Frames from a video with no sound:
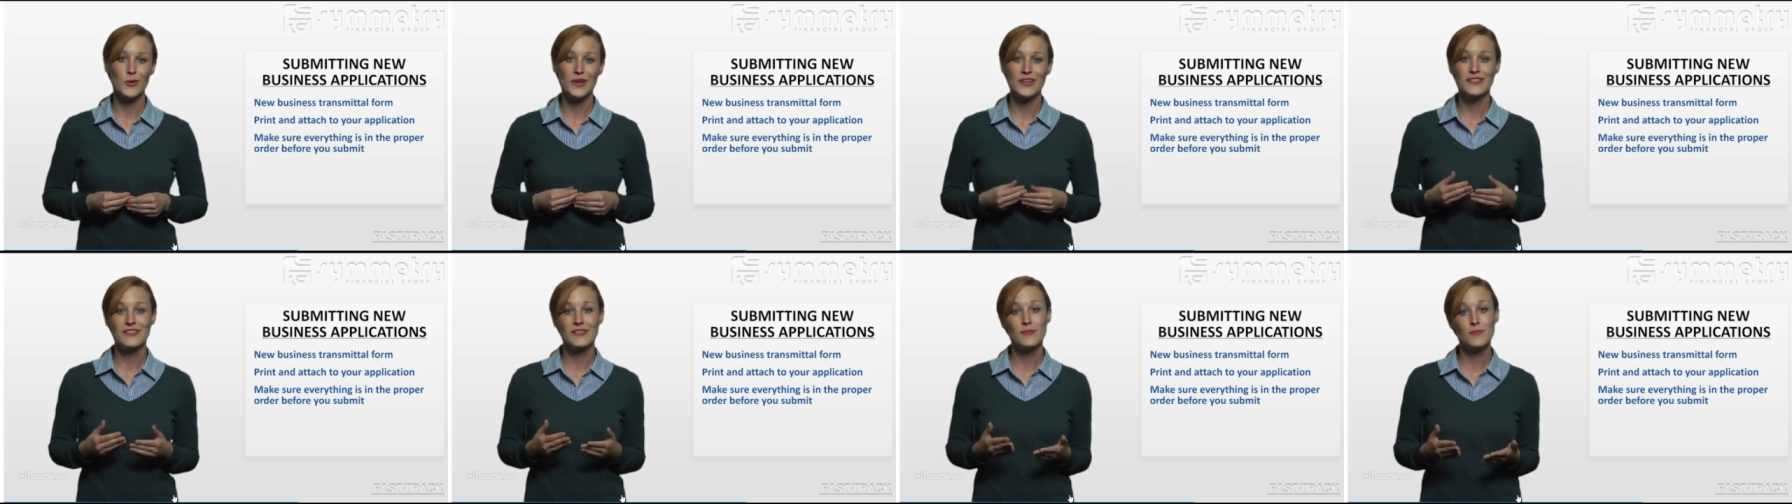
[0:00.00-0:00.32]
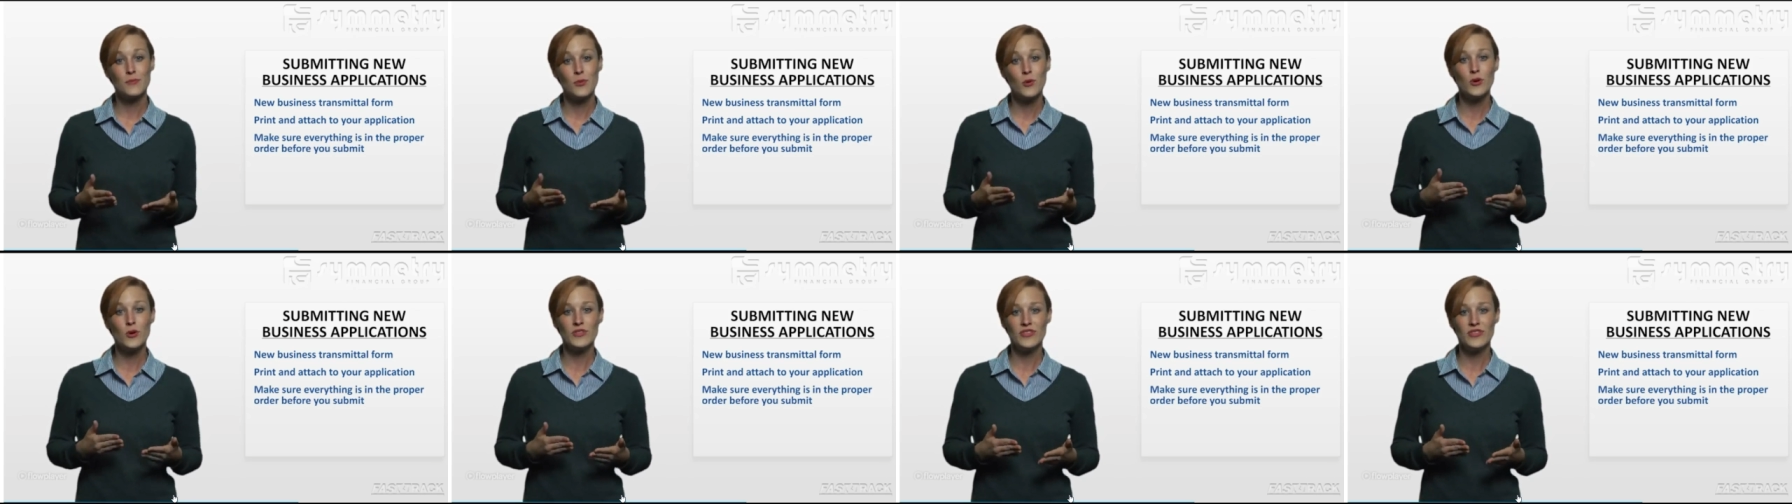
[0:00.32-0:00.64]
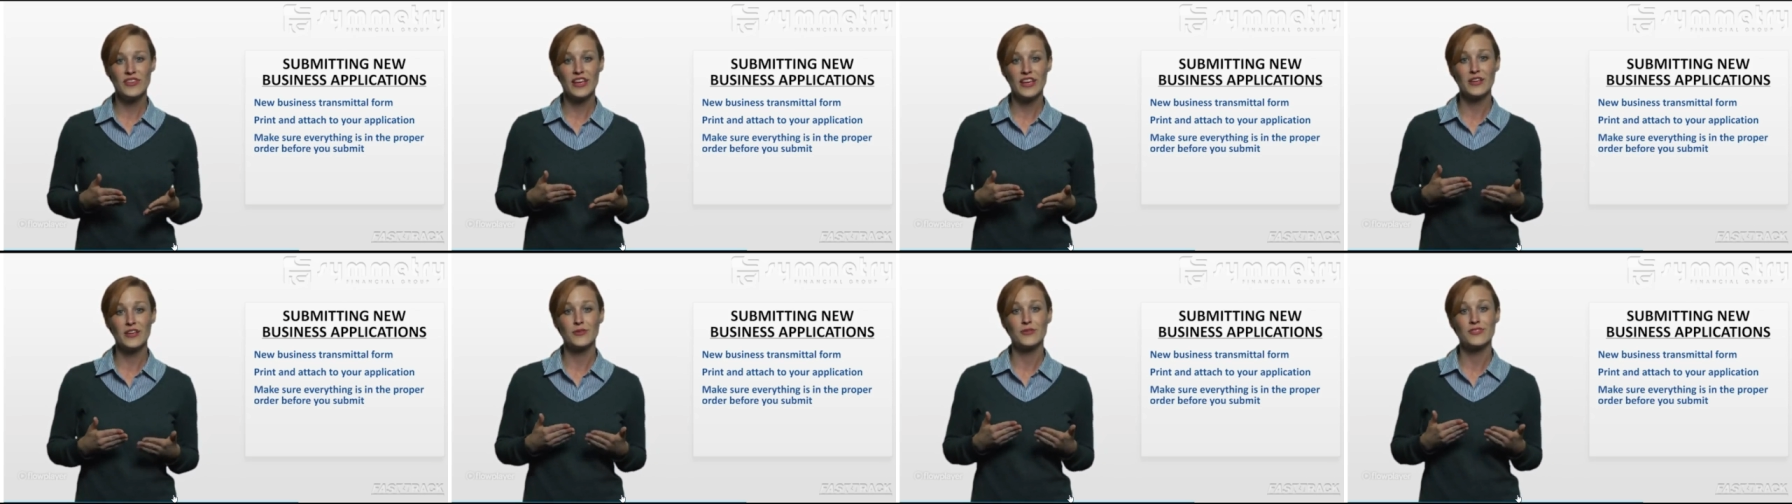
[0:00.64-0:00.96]
it's important
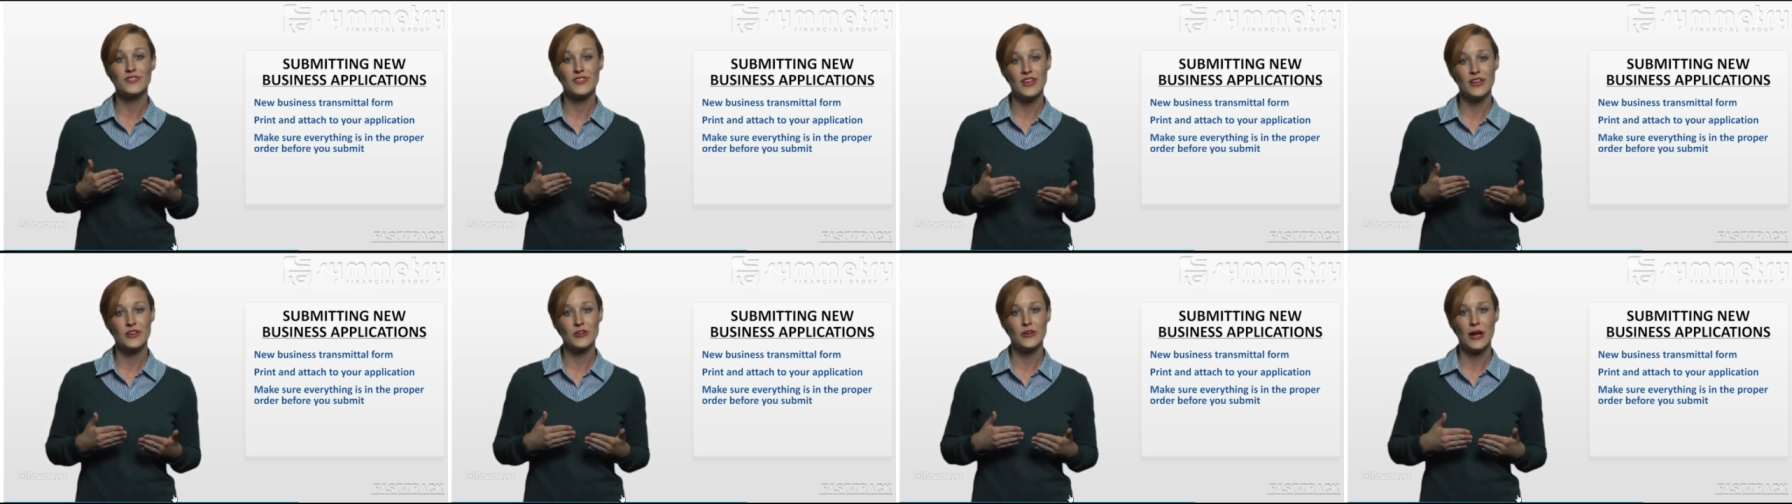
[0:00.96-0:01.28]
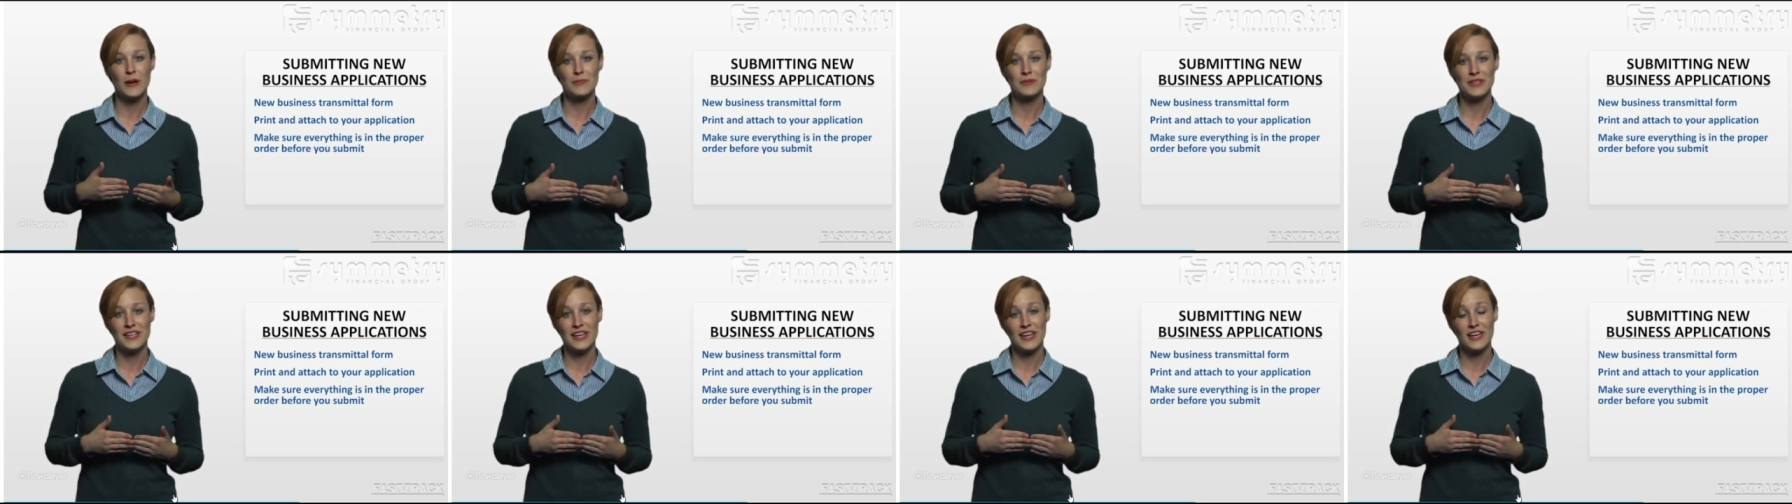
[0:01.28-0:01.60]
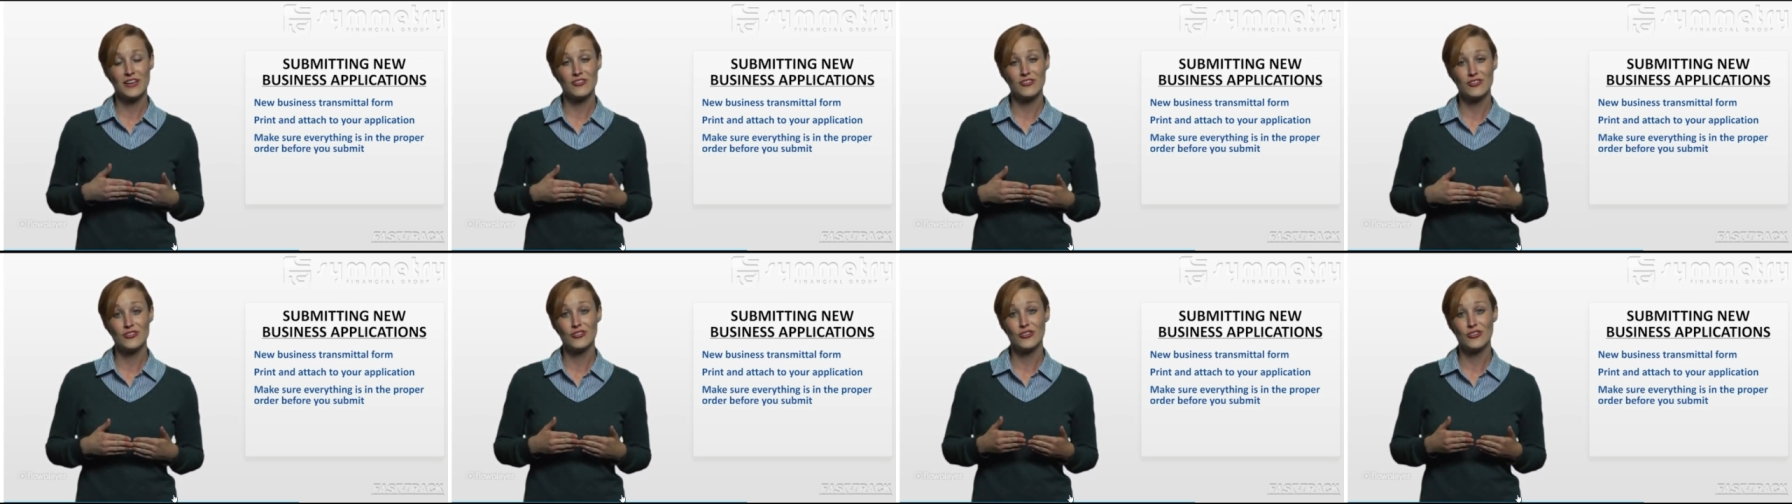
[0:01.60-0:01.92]
that you send your
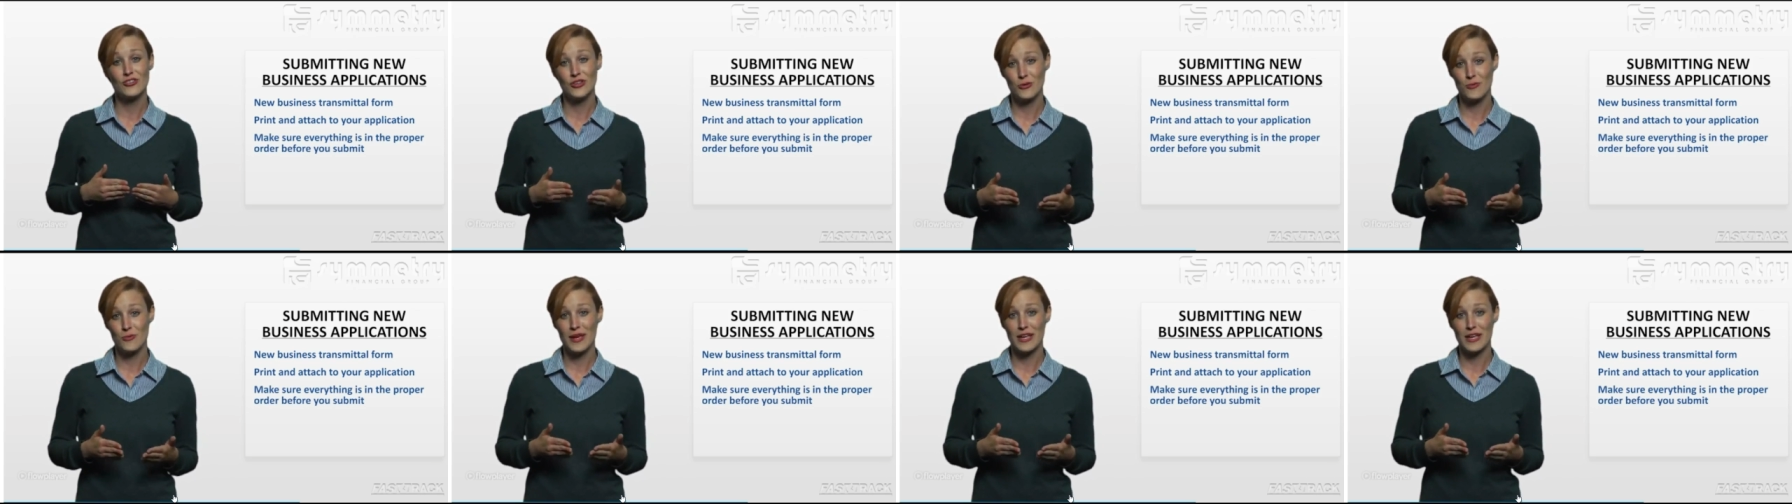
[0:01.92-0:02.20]
application to your